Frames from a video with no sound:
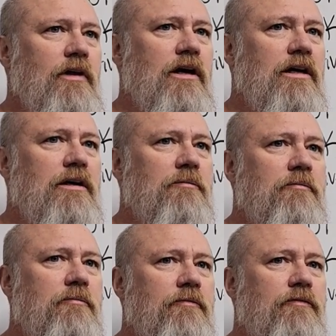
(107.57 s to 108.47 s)

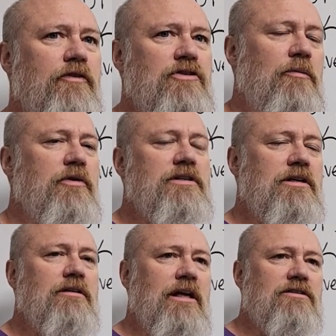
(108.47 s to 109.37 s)
um, for some
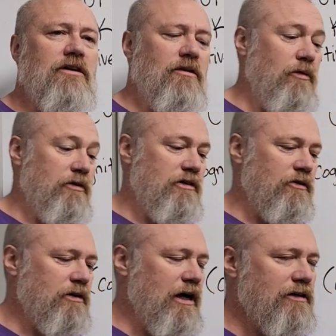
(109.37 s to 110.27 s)
reason. That's uh, one of the
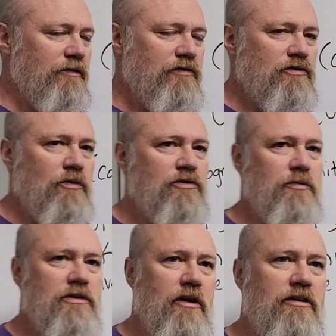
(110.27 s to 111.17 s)
other cognitive distortions
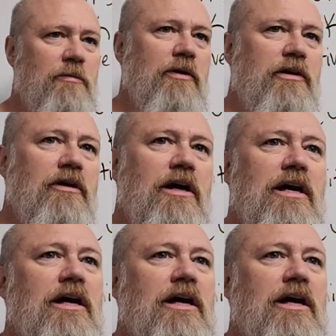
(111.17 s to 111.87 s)
we talked about here.